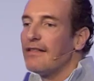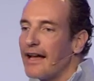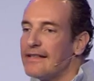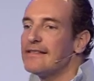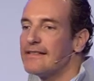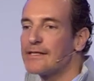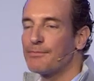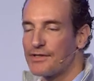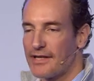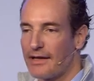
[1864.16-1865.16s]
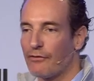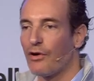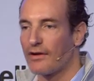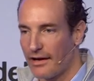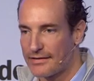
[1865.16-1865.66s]
96% of
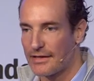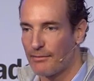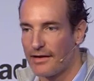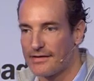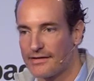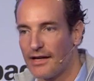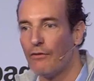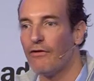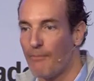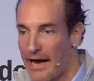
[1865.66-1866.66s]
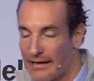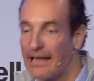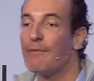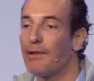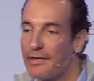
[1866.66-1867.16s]
our customers were male.
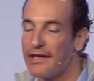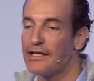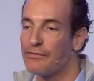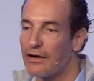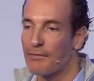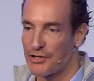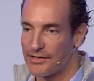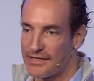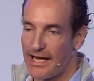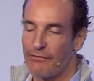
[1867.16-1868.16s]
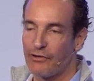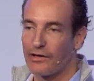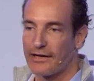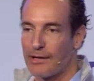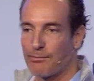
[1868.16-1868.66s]
But I think it's very much the same if you look
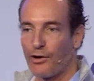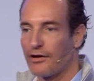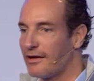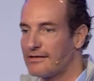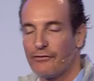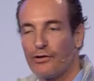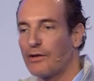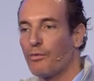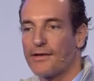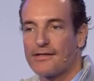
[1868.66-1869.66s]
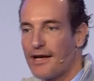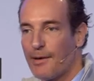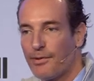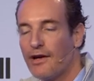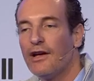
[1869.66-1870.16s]
at other products. If you look at
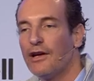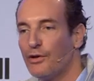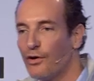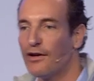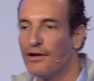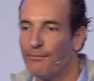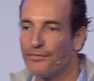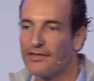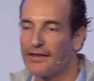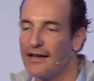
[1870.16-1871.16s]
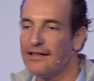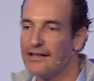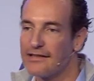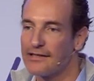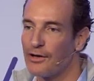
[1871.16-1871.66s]
WhatsApp, you know, 10
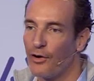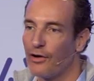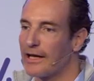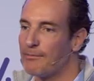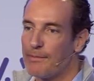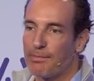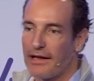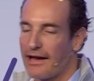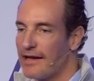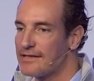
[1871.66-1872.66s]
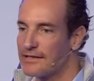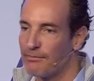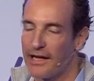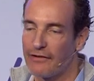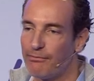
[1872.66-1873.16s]
years ago, like people like us
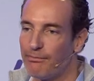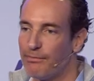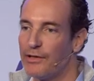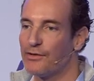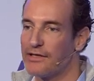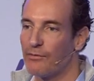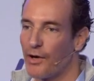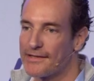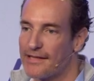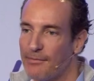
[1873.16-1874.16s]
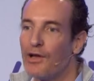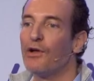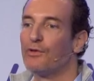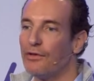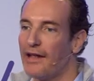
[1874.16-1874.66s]
might have been using WhatsApp.
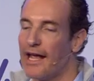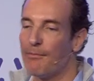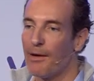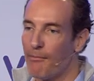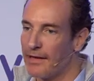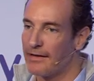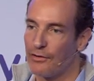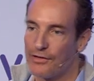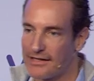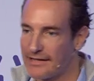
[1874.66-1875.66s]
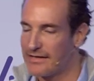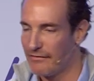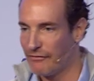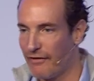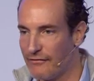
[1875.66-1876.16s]
Today, my mother, who is like
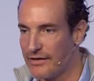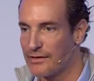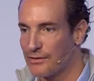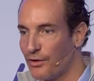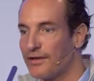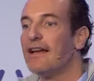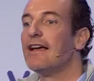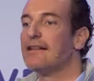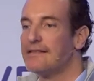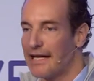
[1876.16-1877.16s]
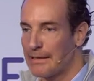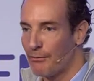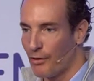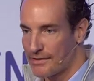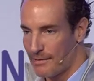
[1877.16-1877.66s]
75 years old, is sending me
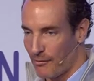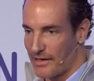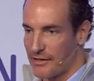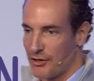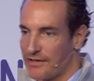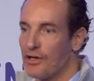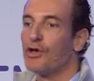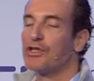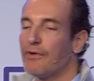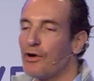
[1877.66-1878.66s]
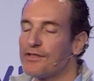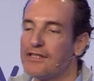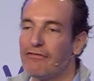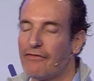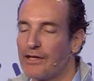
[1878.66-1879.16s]
WhatsApp messages. So we also
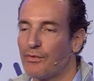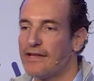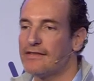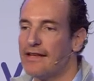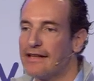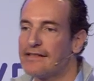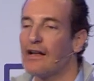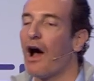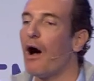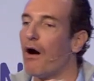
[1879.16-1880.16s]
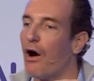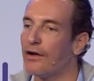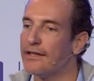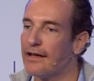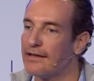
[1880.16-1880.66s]
see Event 26, our
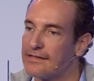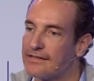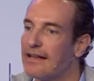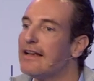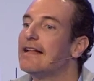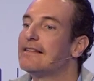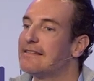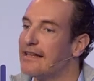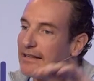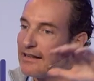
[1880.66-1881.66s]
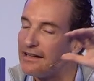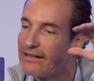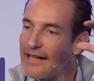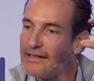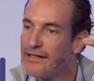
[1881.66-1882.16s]
audience, it's still
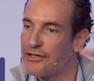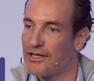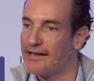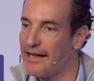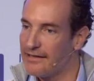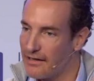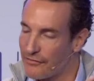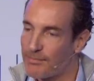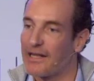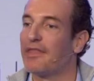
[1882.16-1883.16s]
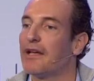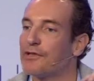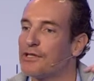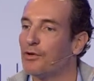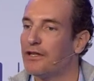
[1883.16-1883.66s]
like the digital natives, but I think
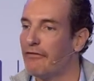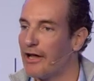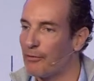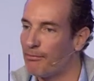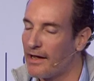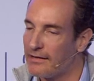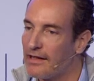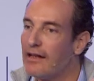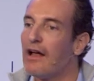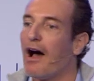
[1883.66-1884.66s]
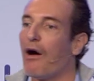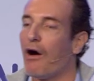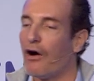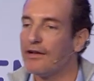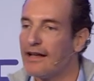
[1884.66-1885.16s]
what's a good development, our
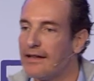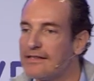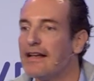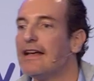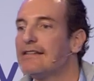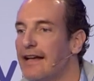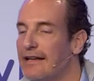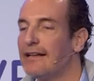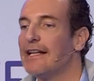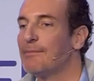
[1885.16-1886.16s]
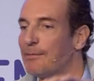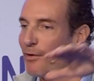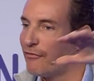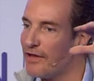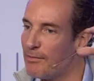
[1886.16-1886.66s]
audience is getting a little bit
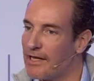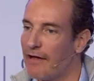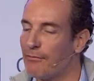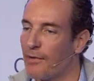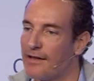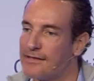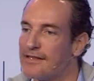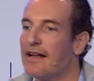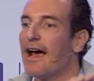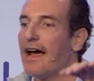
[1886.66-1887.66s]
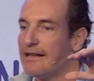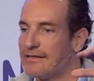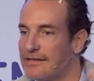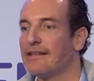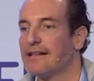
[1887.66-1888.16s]
more female every month, and
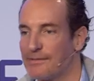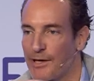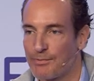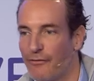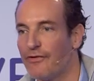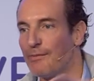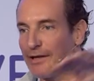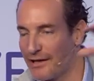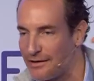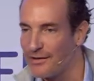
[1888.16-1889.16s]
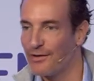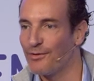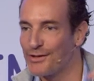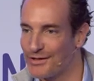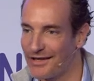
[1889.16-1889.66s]
it's, it's much more female than it
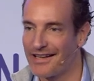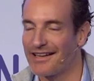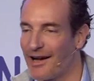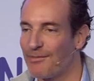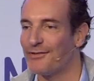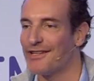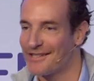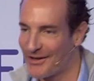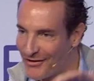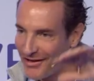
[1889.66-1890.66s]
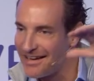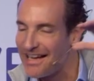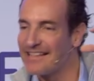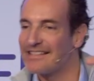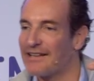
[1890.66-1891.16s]
was like a couple of years ago.
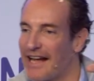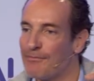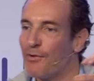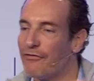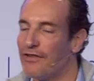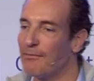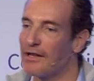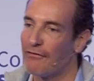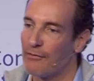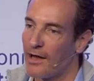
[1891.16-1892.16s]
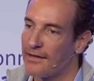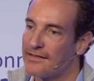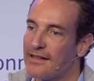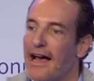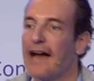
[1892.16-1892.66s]
It's getting more female every
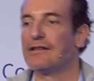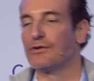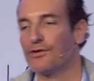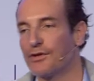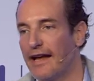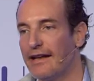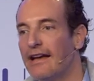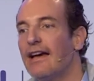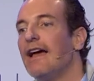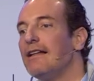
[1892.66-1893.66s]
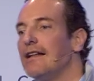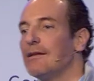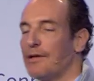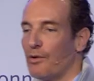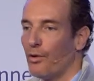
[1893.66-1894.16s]
month, and it's also getting a little
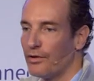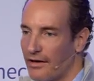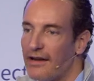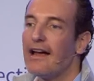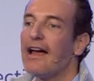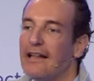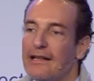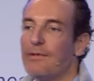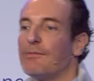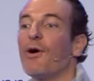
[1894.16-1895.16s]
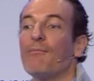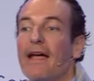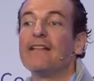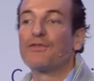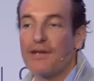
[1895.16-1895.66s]
bit older, a little bit more
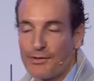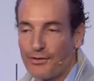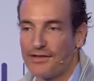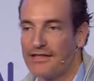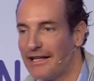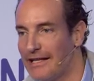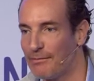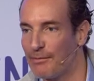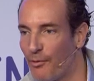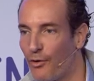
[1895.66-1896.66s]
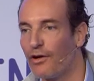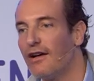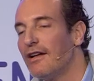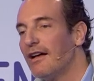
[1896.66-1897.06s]
mainstream, so to say, a little bit more